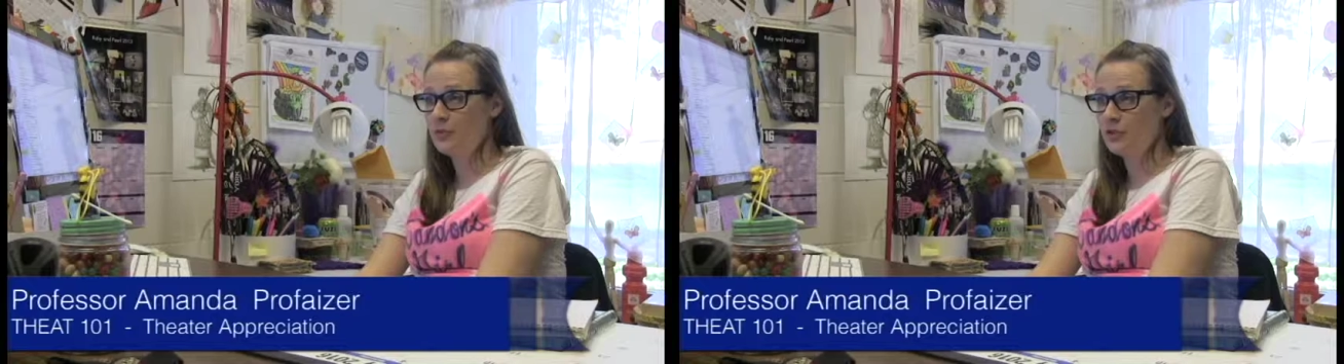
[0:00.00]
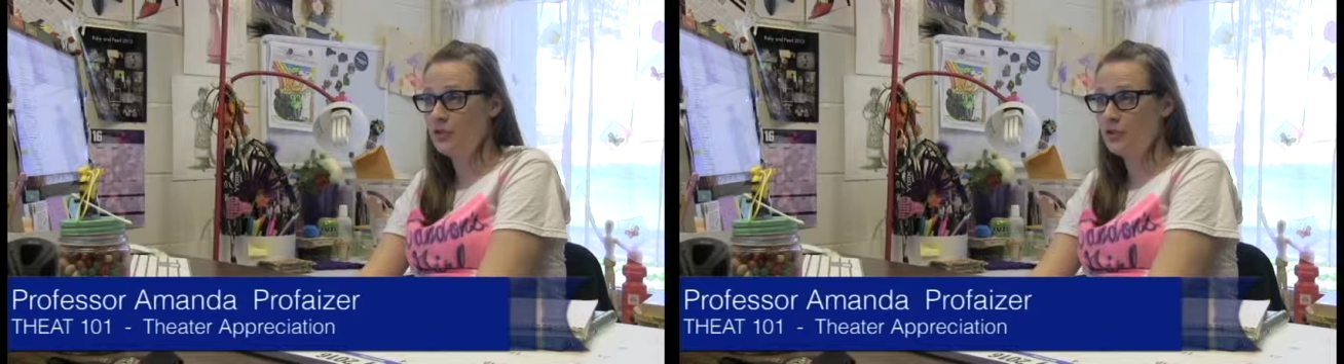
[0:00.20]

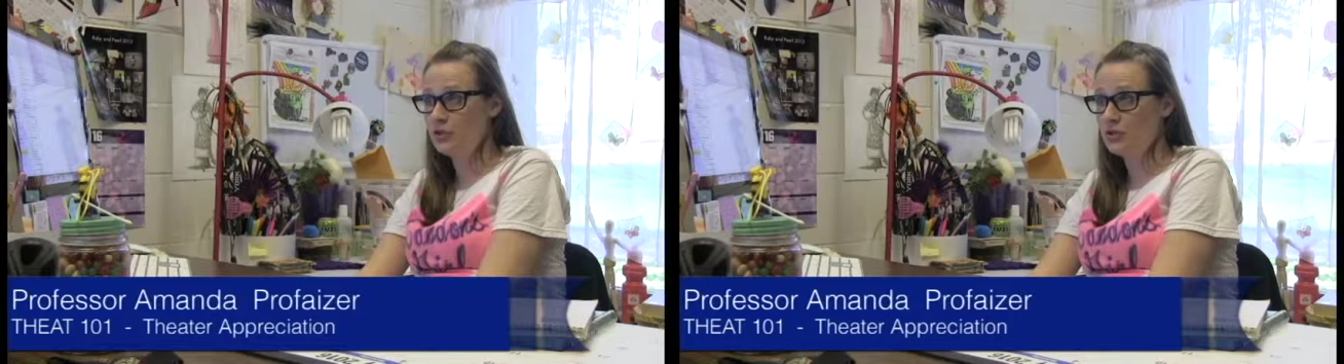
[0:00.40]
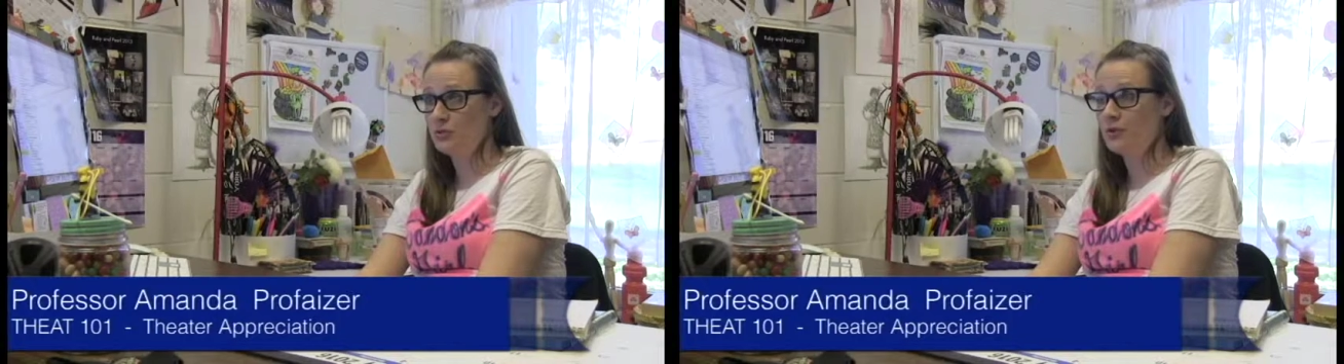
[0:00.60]

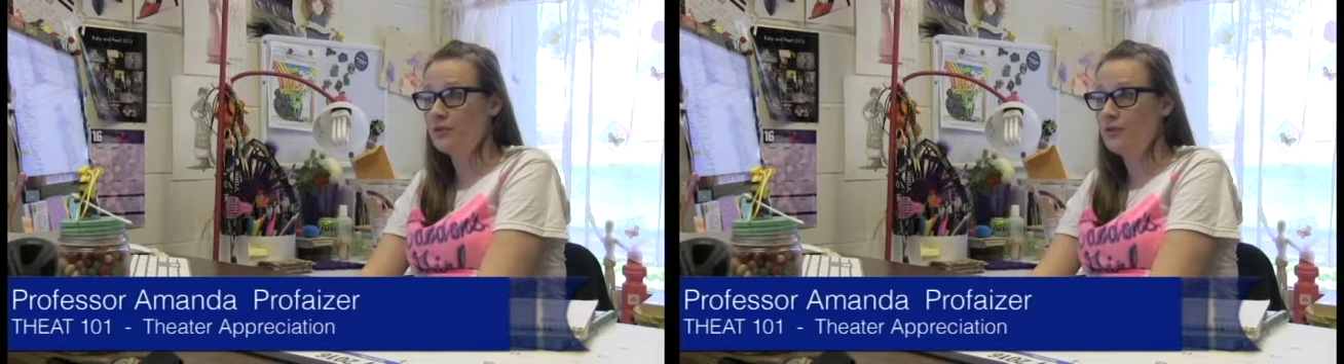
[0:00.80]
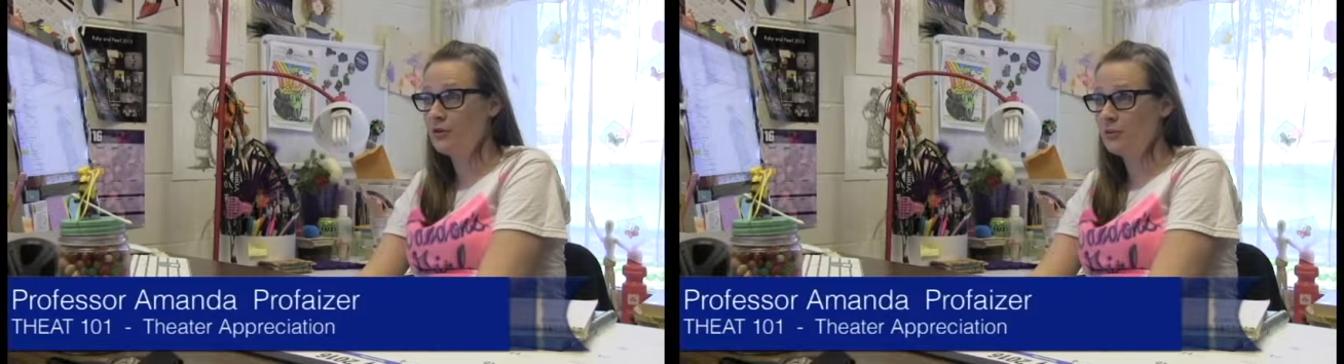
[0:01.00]
Appreciation or
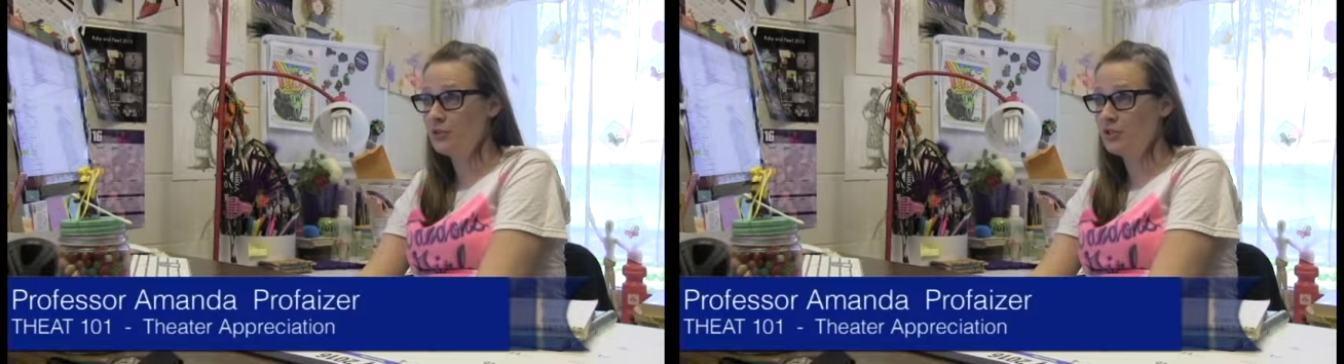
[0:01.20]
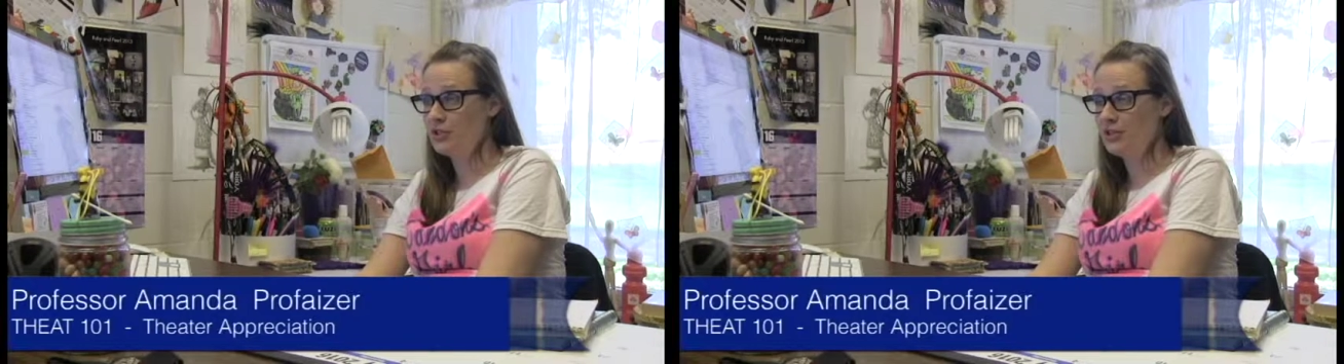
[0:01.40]
Theater
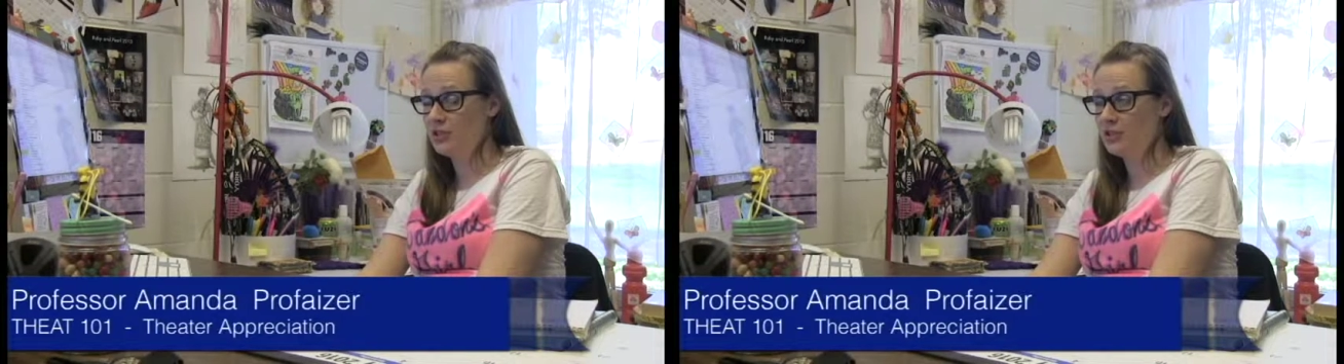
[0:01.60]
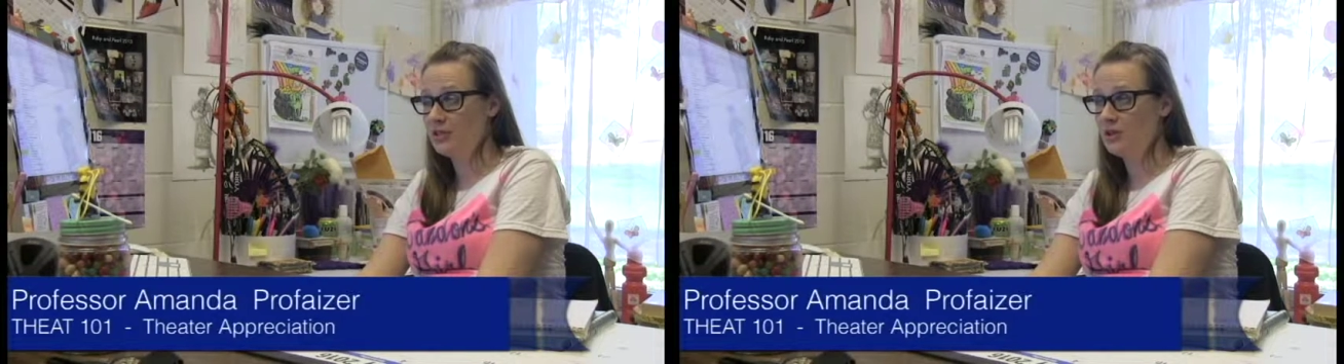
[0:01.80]

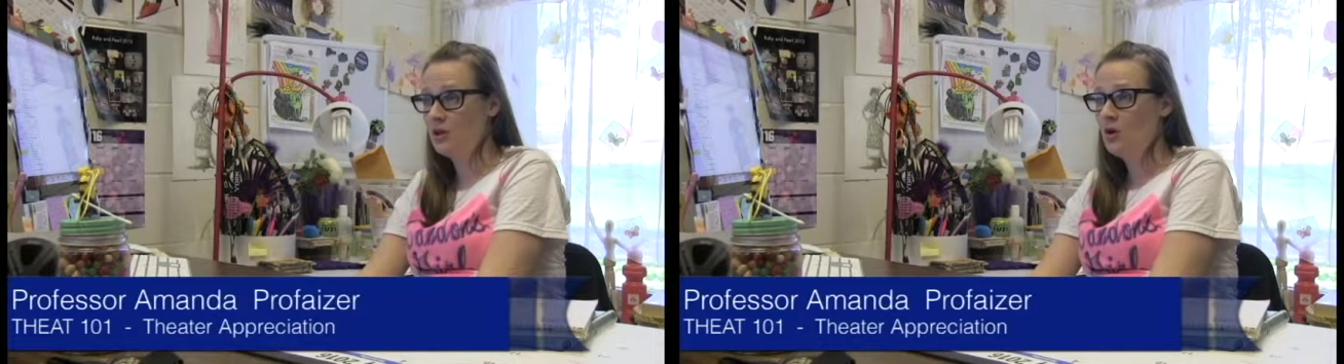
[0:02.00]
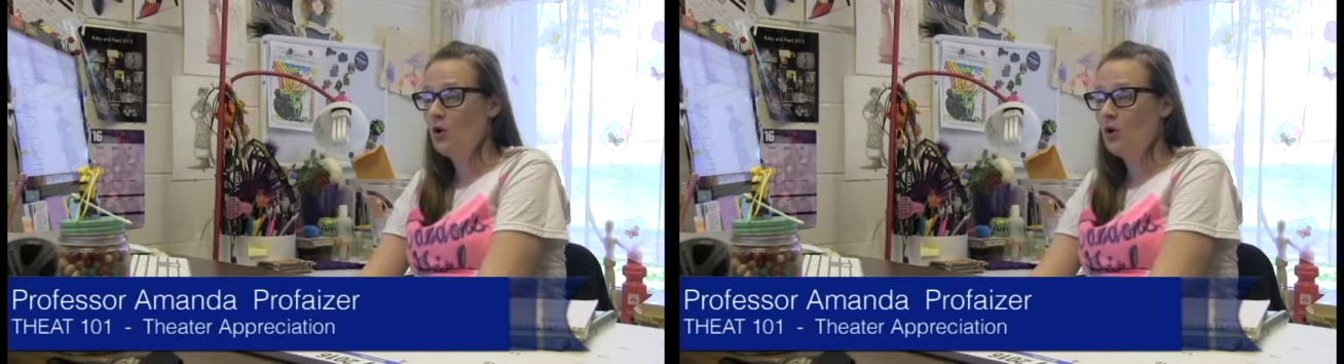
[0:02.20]
Appreciation